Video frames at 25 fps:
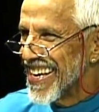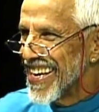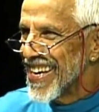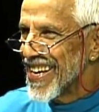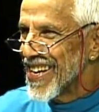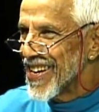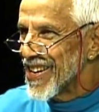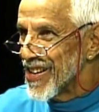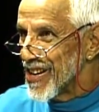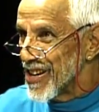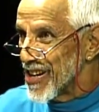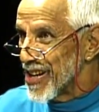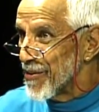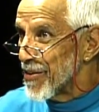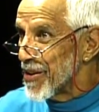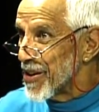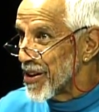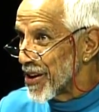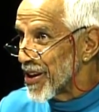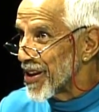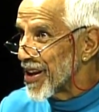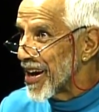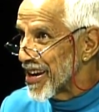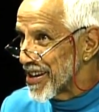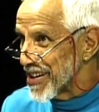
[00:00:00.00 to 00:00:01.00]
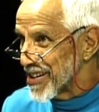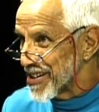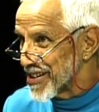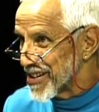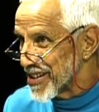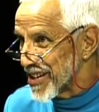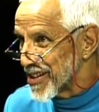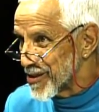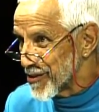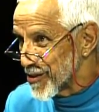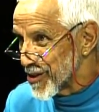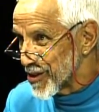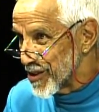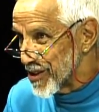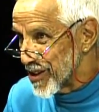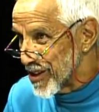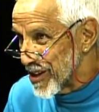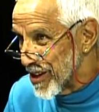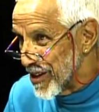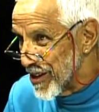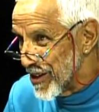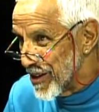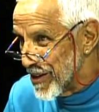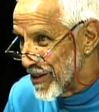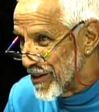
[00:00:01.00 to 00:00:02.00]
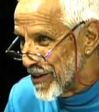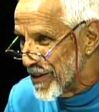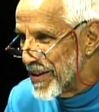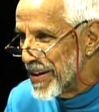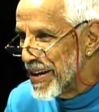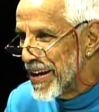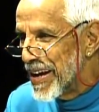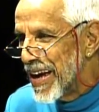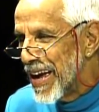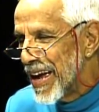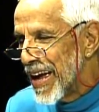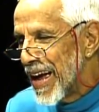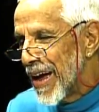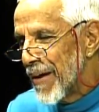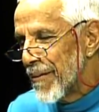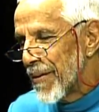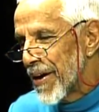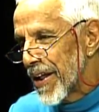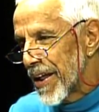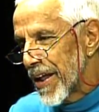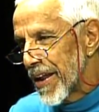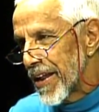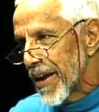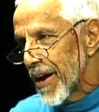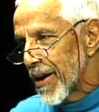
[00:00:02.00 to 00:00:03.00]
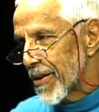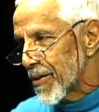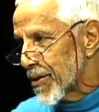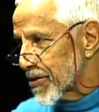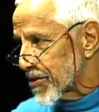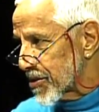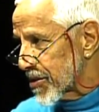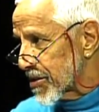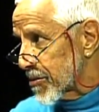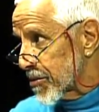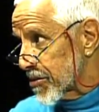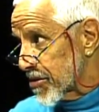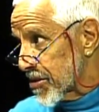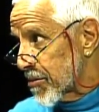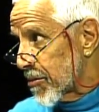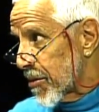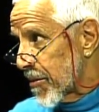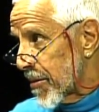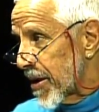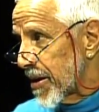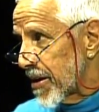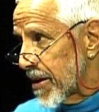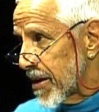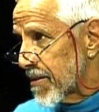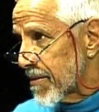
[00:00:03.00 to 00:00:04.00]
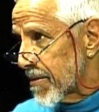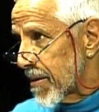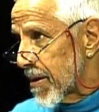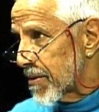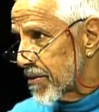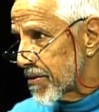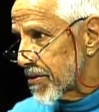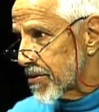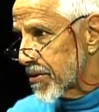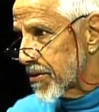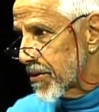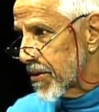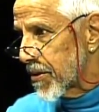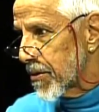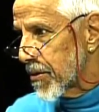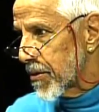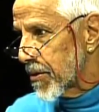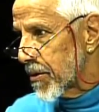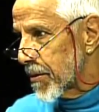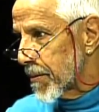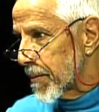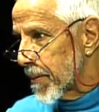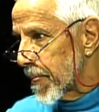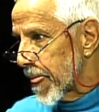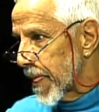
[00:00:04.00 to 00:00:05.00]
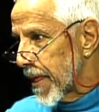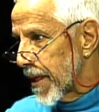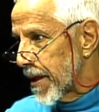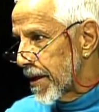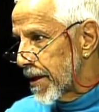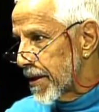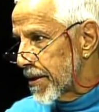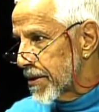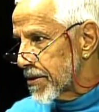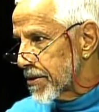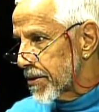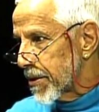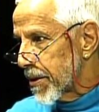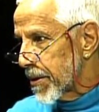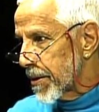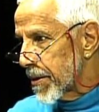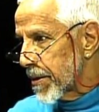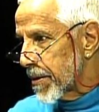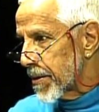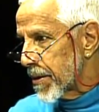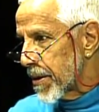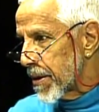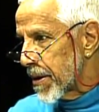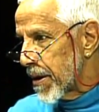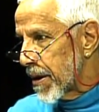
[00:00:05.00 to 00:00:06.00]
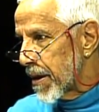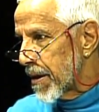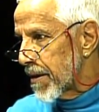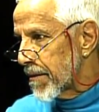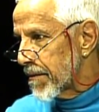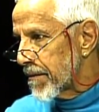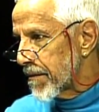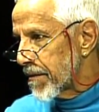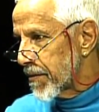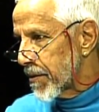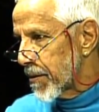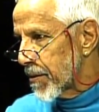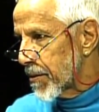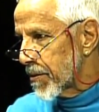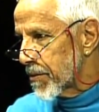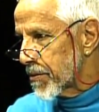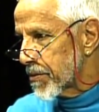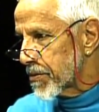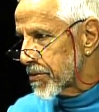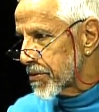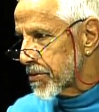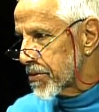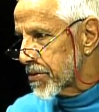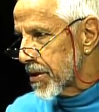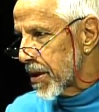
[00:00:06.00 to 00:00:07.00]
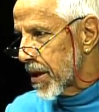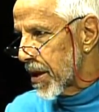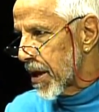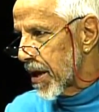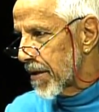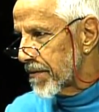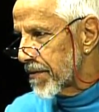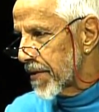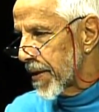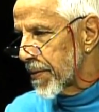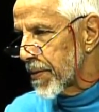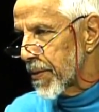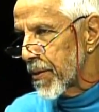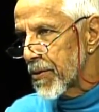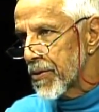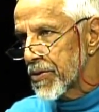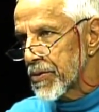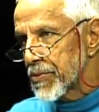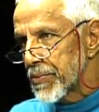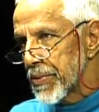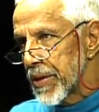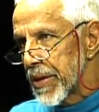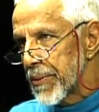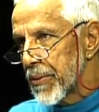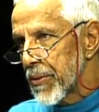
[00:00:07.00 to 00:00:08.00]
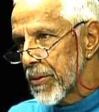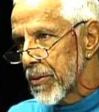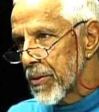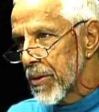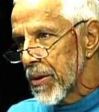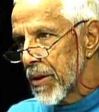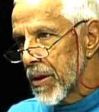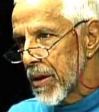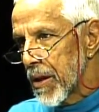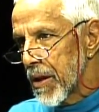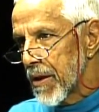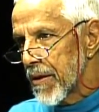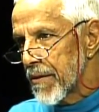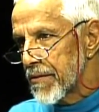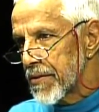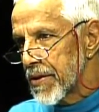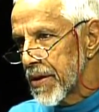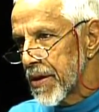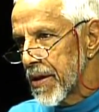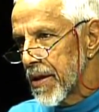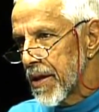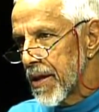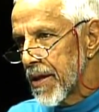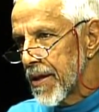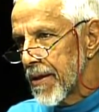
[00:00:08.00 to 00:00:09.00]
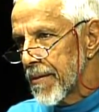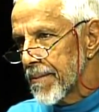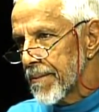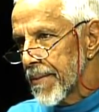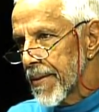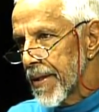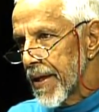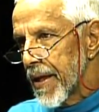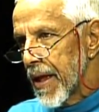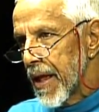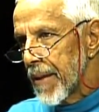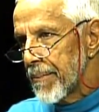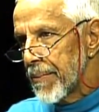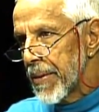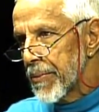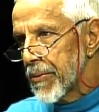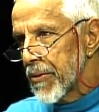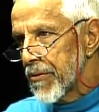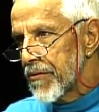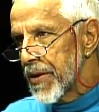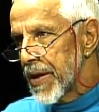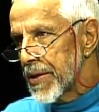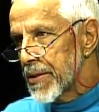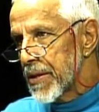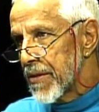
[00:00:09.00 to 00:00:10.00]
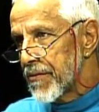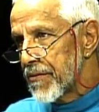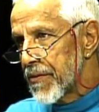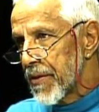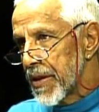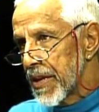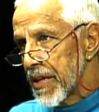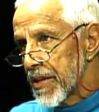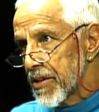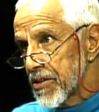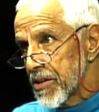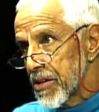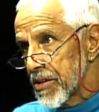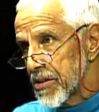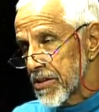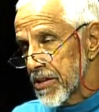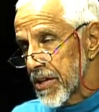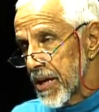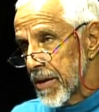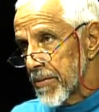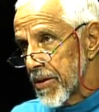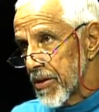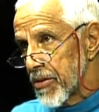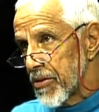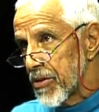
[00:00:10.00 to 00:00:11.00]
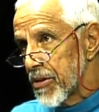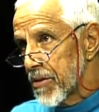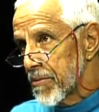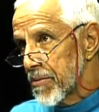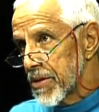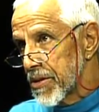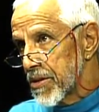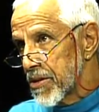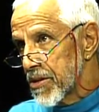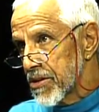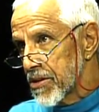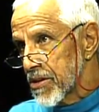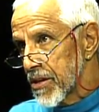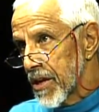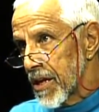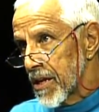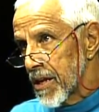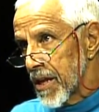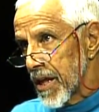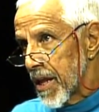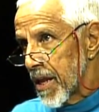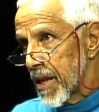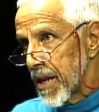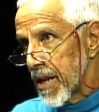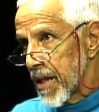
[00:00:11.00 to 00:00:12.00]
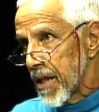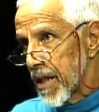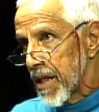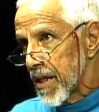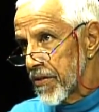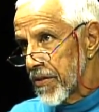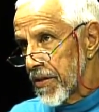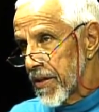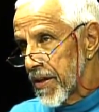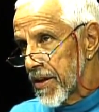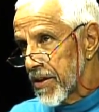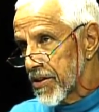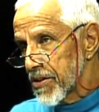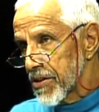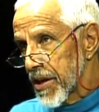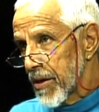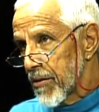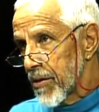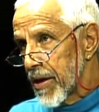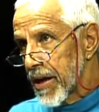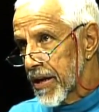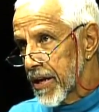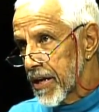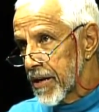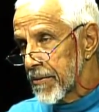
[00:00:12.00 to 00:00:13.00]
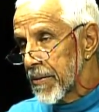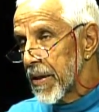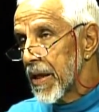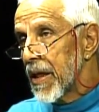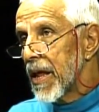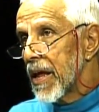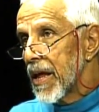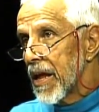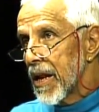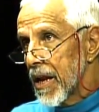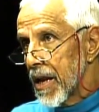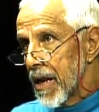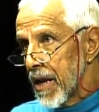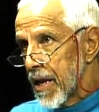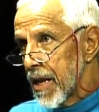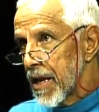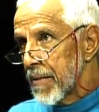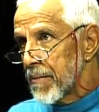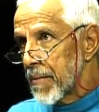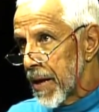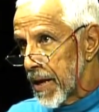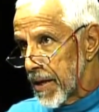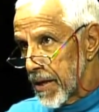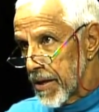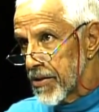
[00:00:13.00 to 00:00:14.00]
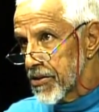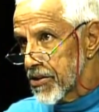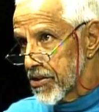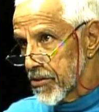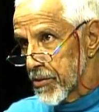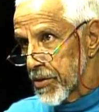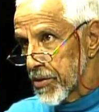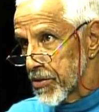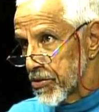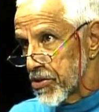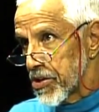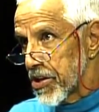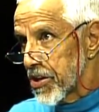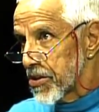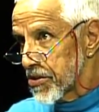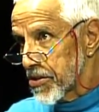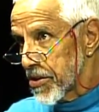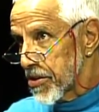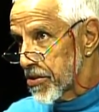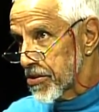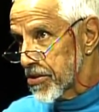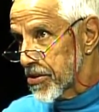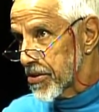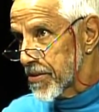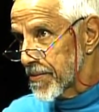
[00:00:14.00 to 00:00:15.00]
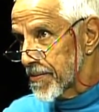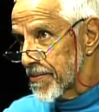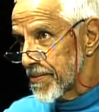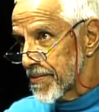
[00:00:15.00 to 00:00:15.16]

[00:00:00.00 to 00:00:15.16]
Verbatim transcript: you need to be enlightened, that's what you need to do. But anyhow, those are some of my heroes, to, um, right. to live those, the life that those people lived. And people find it funny, since I'm a humanist and an atheist, how I can lead my list with Jesus.